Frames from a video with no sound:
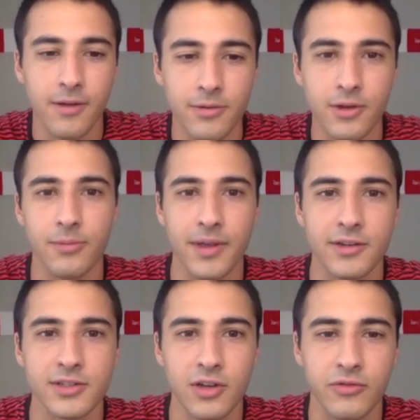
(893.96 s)
you know, make
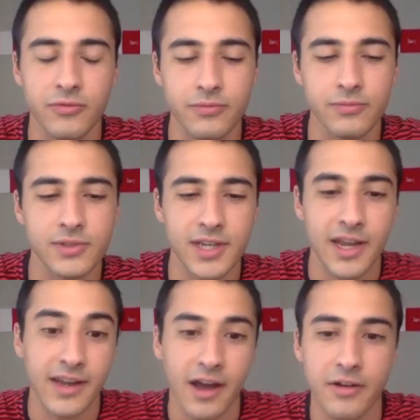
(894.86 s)
yourself
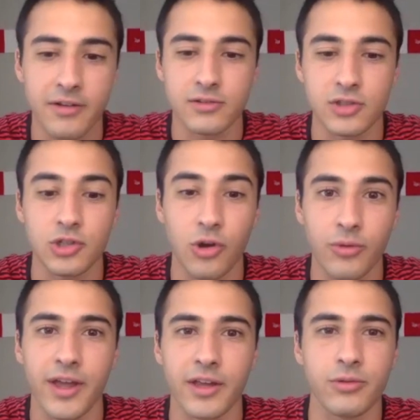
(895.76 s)
stand out and show
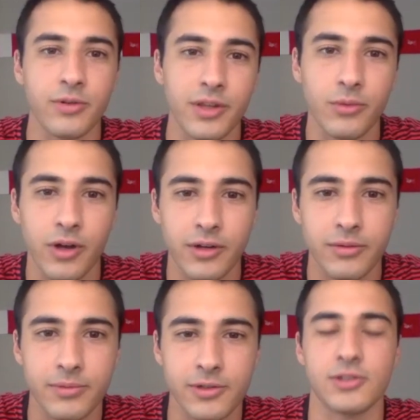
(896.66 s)
that you really want
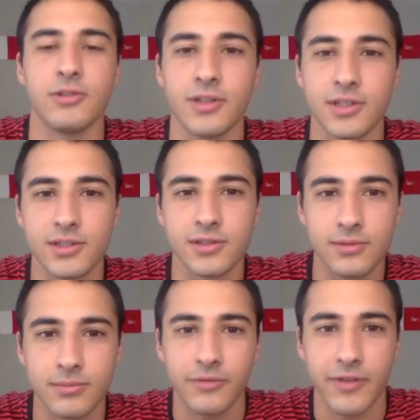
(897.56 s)
to pursue this
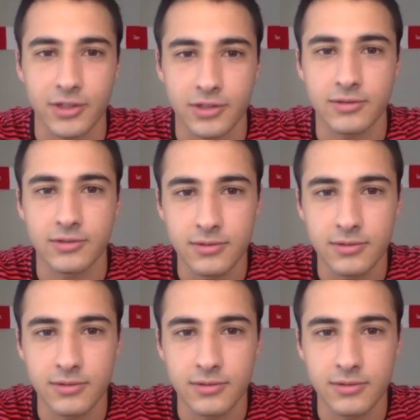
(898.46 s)
profession? Right.